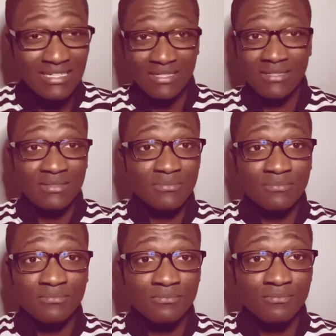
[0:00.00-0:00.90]

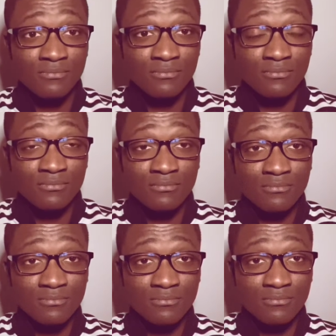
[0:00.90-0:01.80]

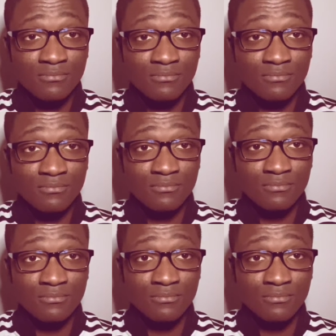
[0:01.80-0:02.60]
Nothing is said.